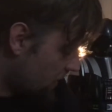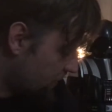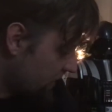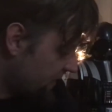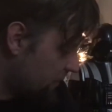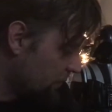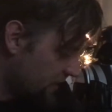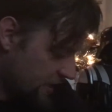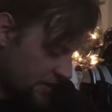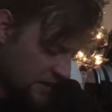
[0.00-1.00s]
upgrade that we
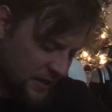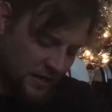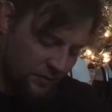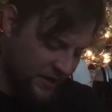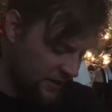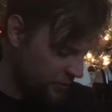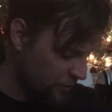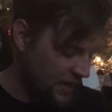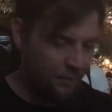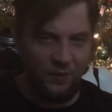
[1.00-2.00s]
did, we got a new
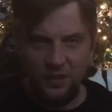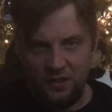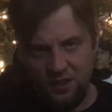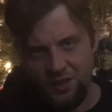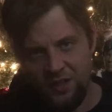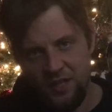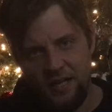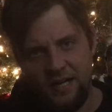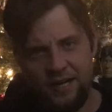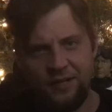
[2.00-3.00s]
netbook.
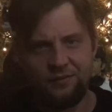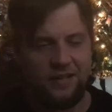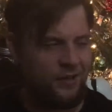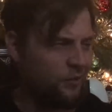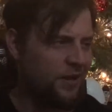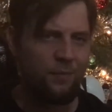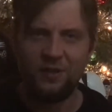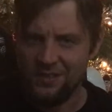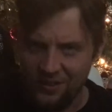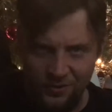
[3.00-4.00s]
I know
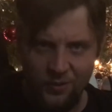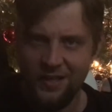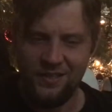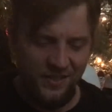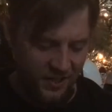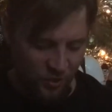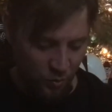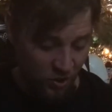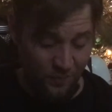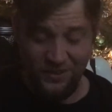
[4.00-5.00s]
netbooks aren't the greatest thing in the
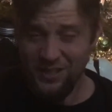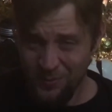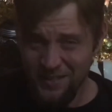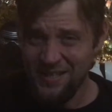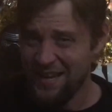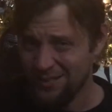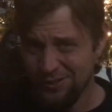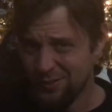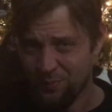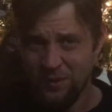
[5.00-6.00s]
world, but this one's
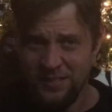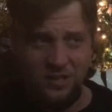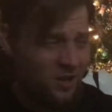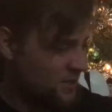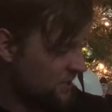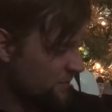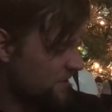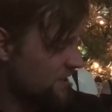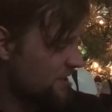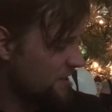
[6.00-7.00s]
actually pretty awesome.
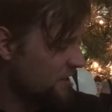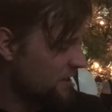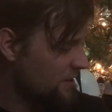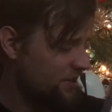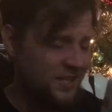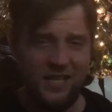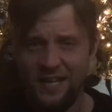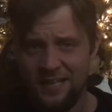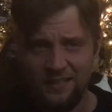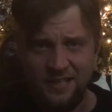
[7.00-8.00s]
This is the
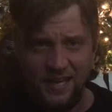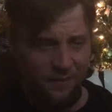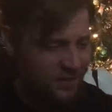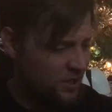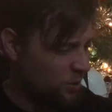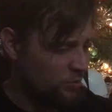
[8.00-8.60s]
RCA Cambio